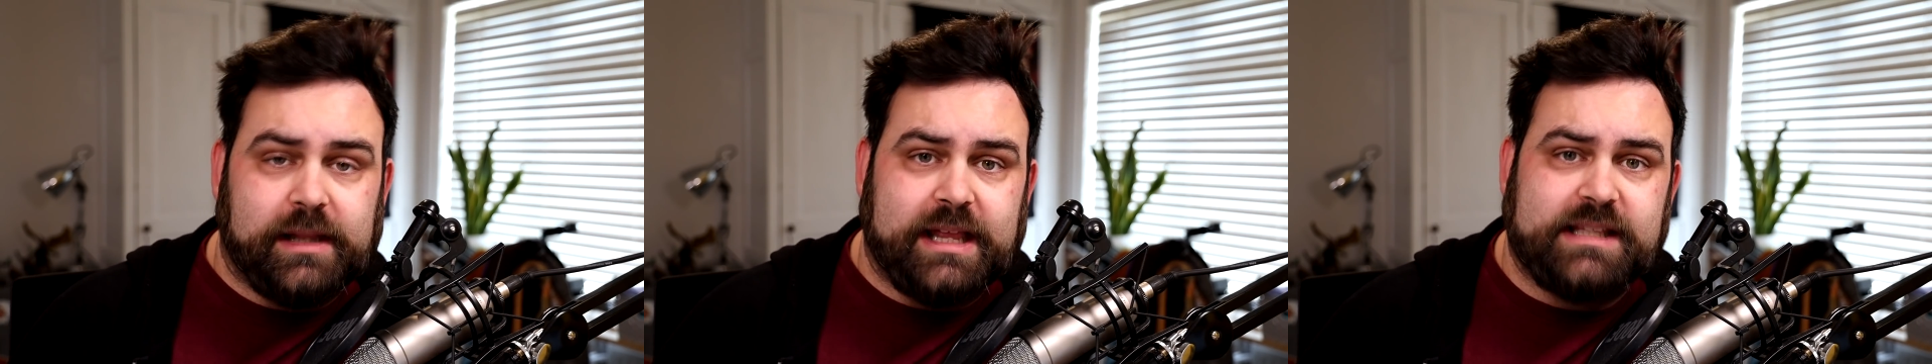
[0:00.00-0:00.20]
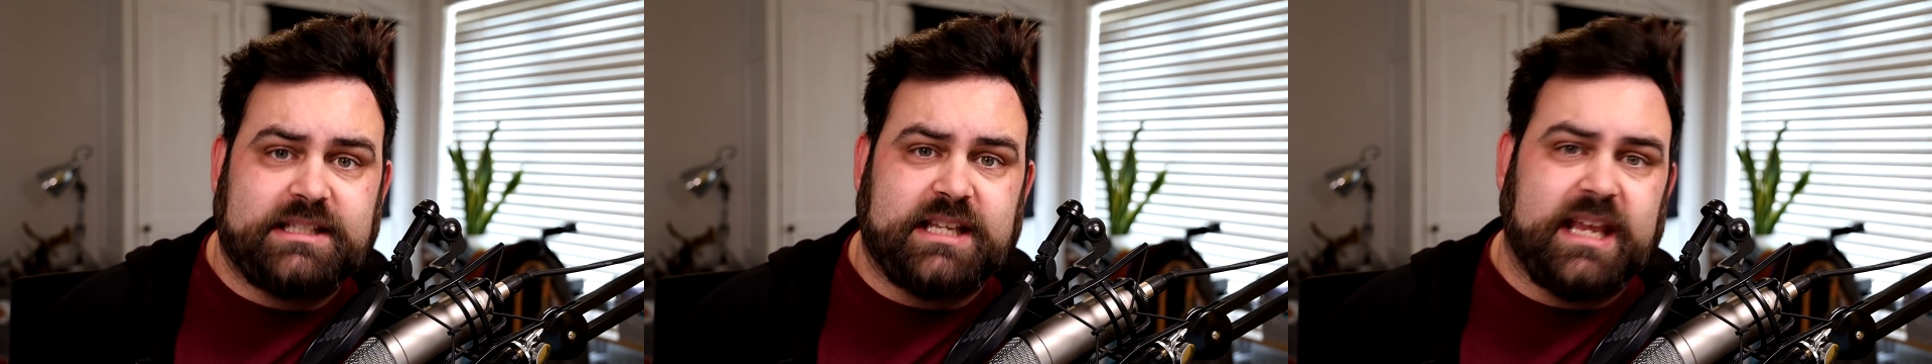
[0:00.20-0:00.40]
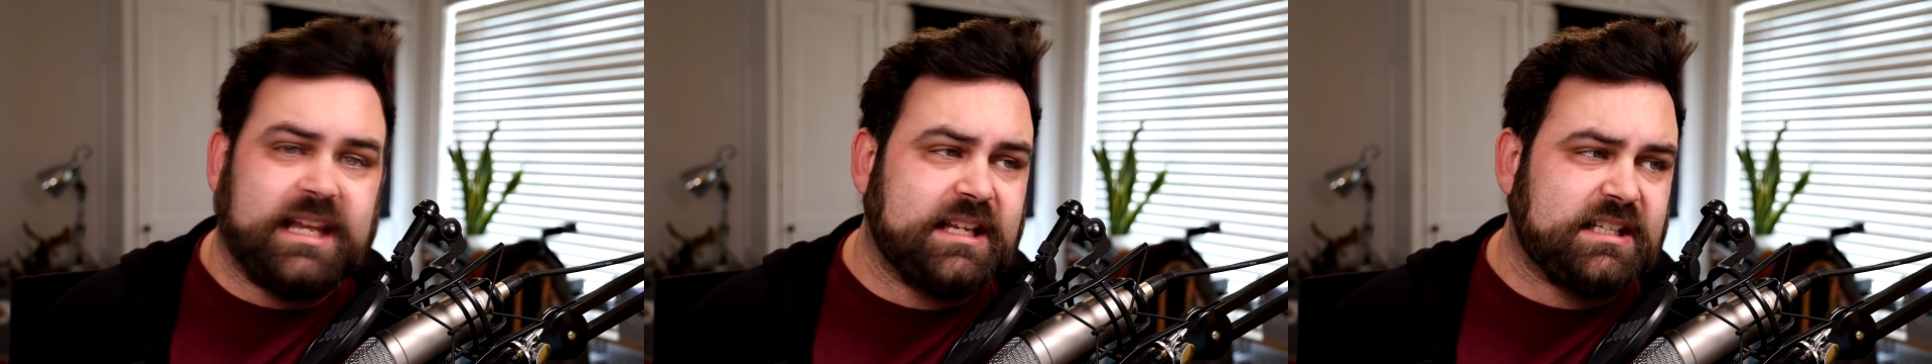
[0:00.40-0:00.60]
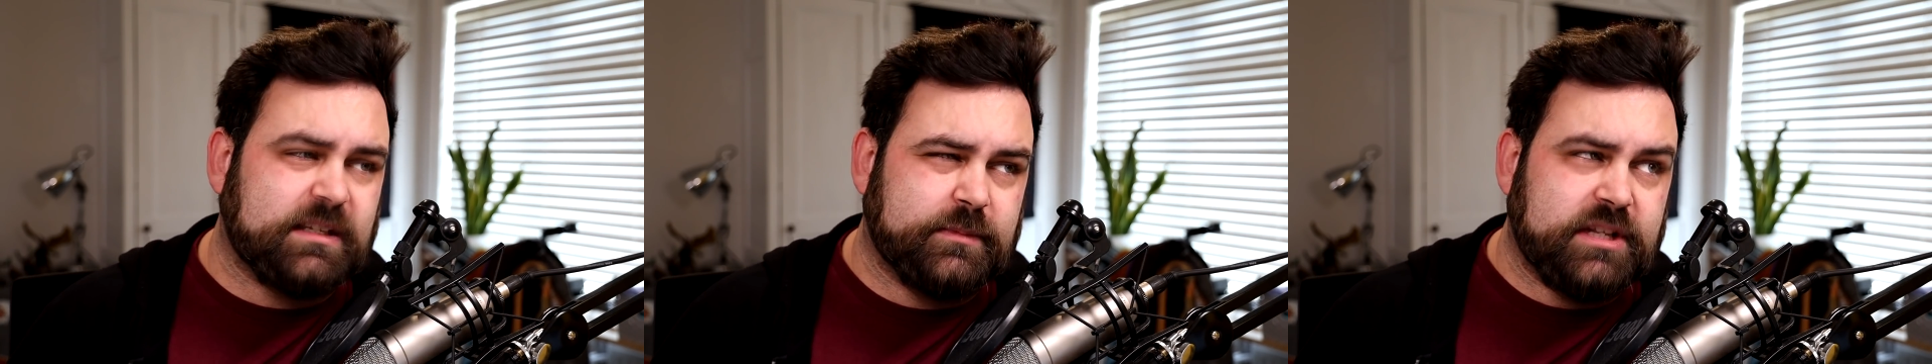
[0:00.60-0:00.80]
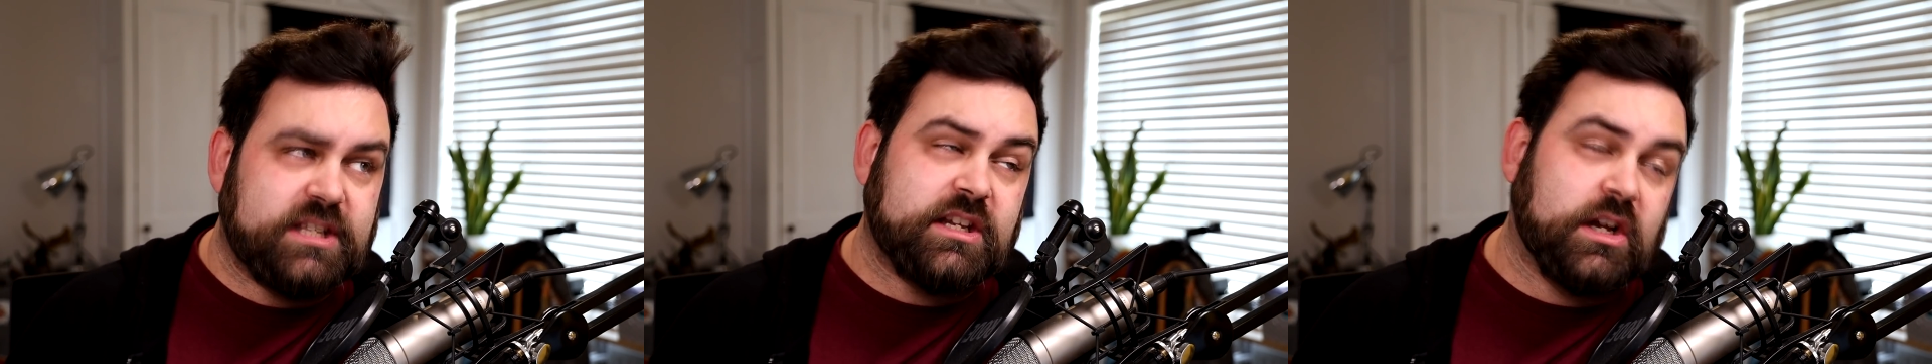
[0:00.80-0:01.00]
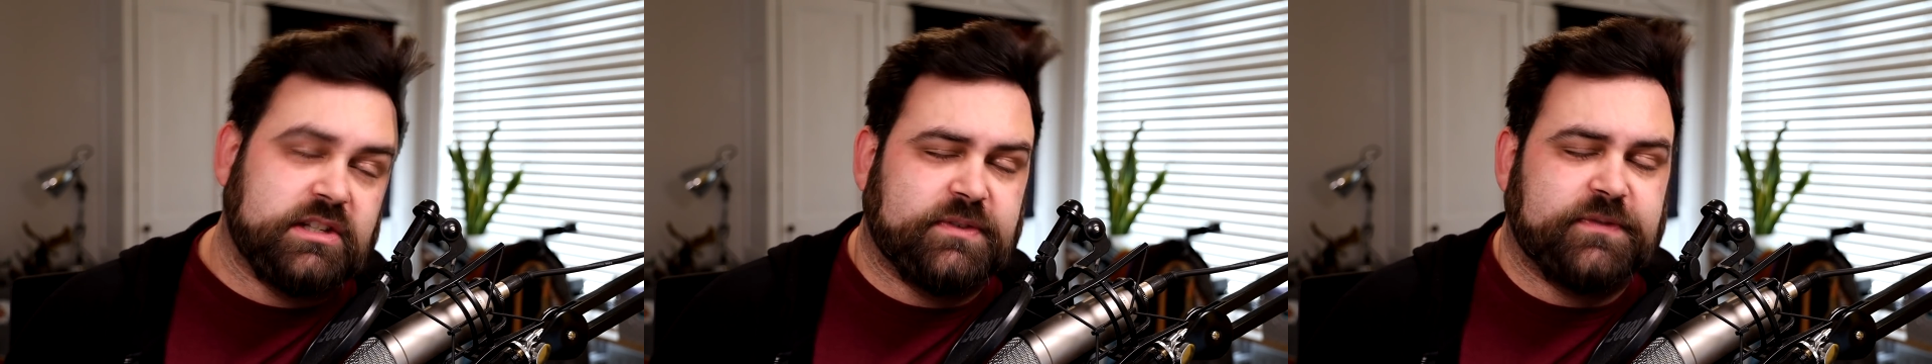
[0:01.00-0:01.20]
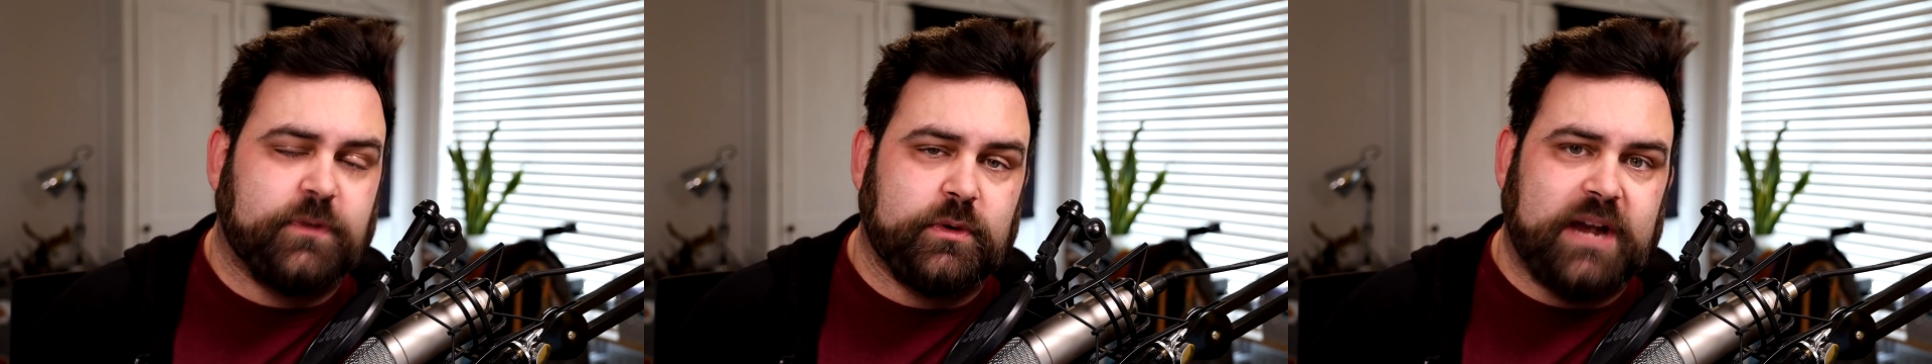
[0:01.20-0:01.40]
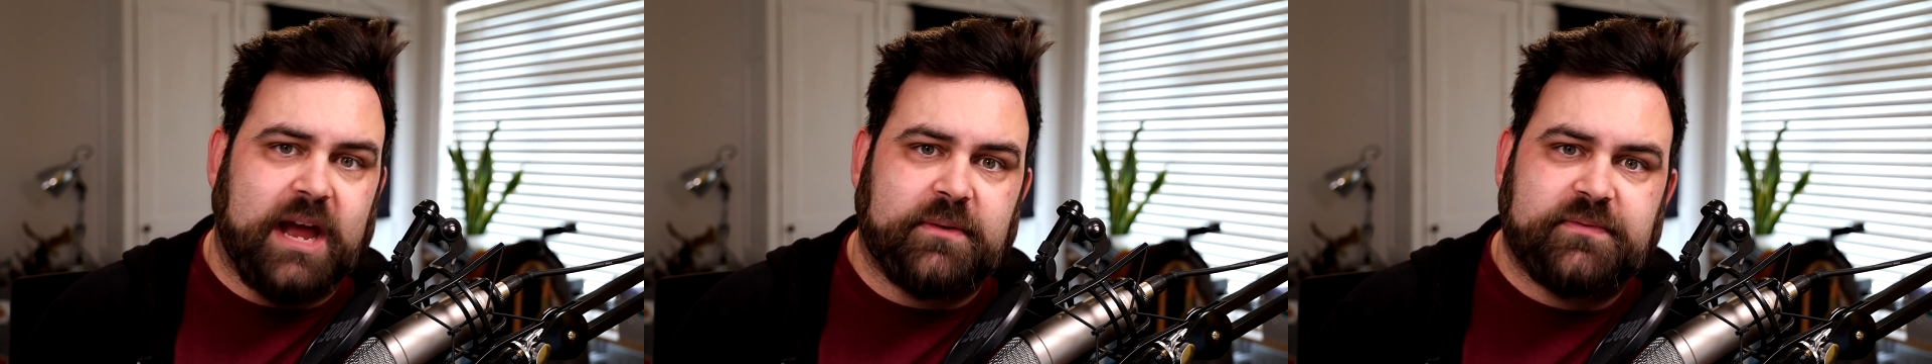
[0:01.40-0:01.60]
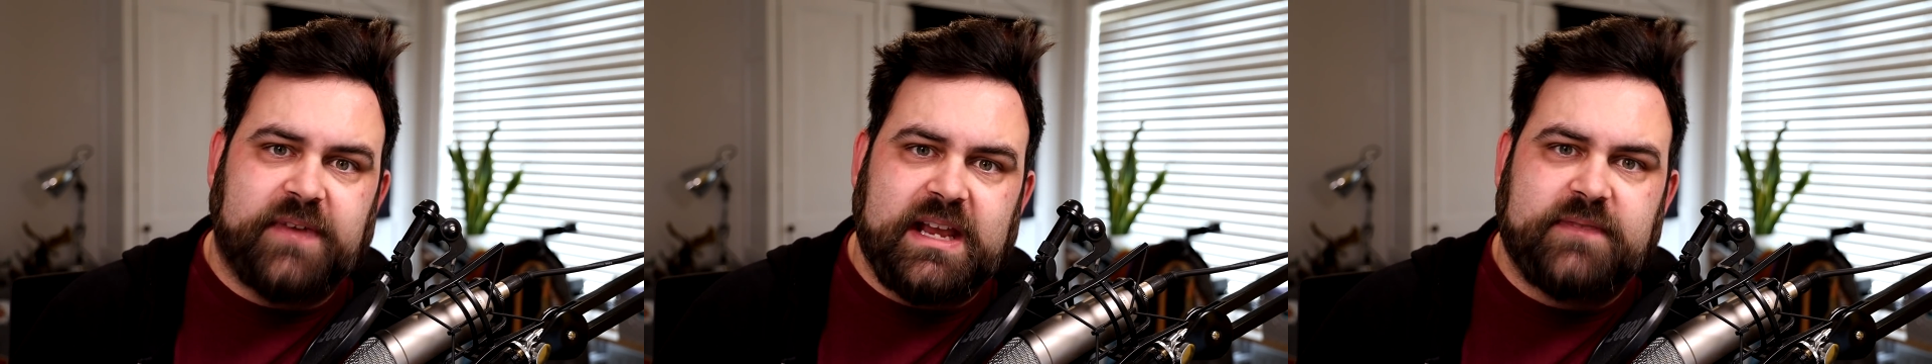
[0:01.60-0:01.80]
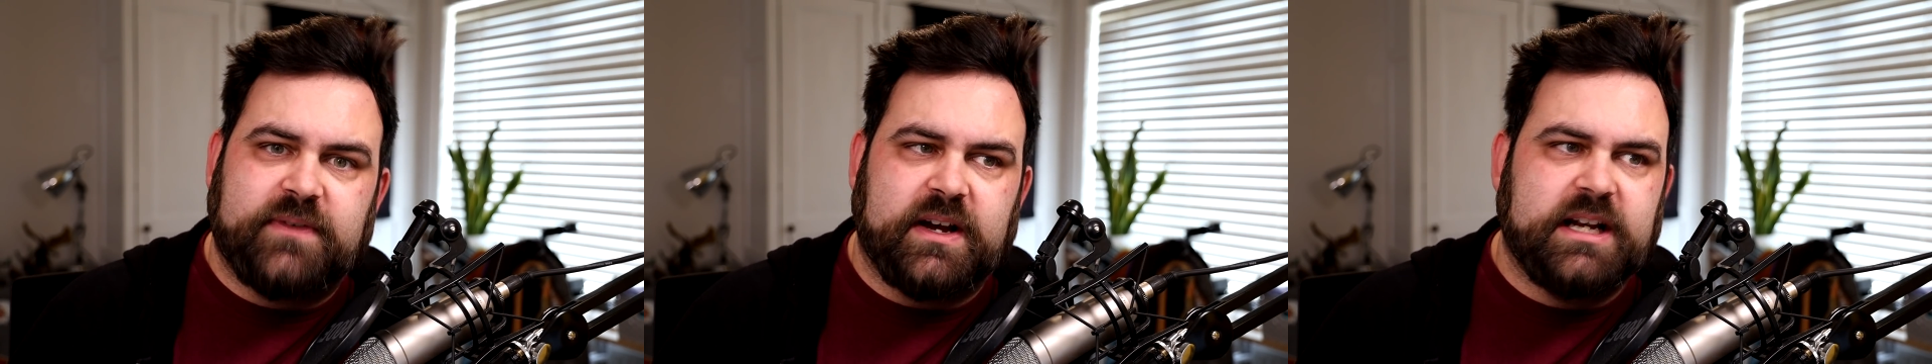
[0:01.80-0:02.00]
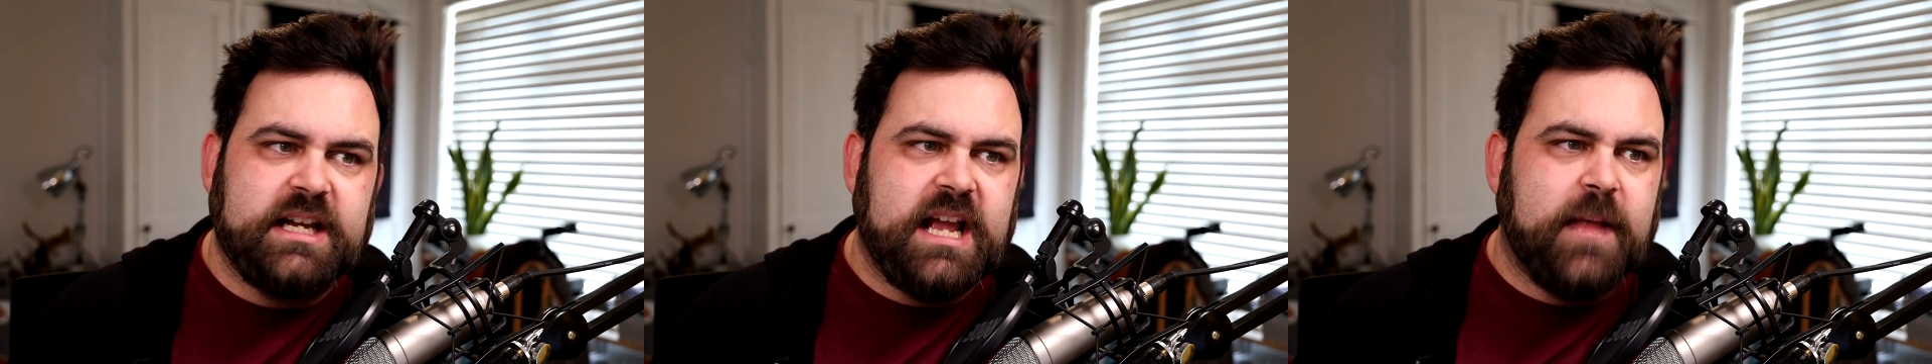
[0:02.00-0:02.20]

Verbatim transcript: let's say, because some of these cards have fallen out of favour.